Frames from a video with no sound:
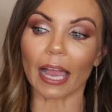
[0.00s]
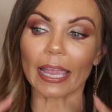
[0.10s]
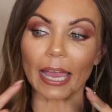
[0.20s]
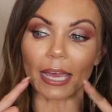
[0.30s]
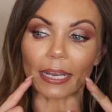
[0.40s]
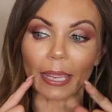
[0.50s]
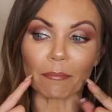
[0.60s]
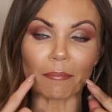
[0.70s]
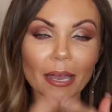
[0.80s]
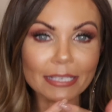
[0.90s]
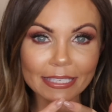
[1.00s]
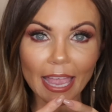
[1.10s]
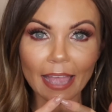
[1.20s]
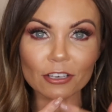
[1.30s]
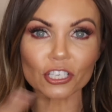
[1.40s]
I had a
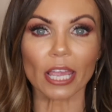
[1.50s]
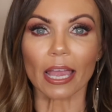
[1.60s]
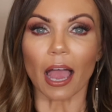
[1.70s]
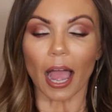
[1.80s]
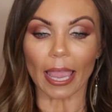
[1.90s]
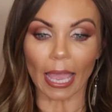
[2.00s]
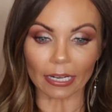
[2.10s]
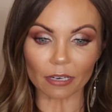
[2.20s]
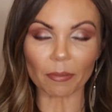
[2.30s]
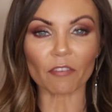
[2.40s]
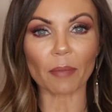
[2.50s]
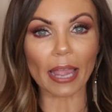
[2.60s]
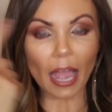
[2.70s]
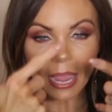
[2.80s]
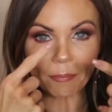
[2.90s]
mustache, I had it above
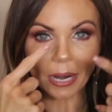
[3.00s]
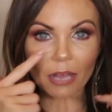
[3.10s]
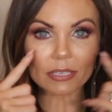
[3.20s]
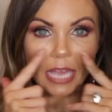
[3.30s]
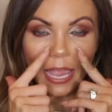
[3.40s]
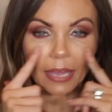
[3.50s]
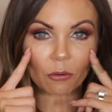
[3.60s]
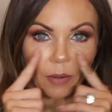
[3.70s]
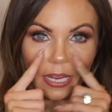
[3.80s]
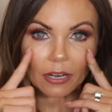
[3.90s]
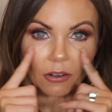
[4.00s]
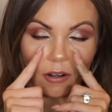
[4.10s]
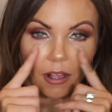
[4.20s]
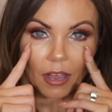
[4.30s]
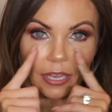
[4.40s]
my eyebrows, I had it right
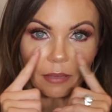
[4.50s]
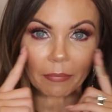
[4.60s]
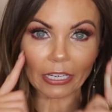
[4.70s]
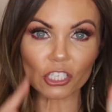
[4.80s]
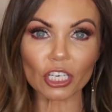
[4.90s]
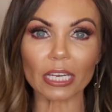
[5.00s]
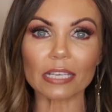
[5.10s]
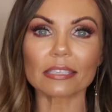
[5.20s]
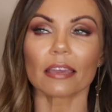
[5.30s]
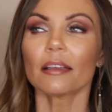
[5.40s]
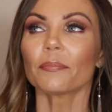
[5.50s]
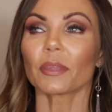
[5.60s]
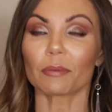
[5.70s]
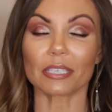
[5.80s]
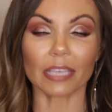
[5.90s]
here on on my cheeks
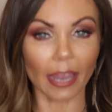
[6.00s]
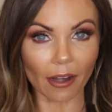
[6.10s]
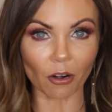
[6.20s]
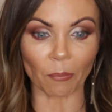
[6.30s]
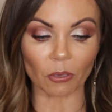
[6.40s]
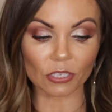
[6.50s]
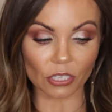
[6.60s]
it was terrible.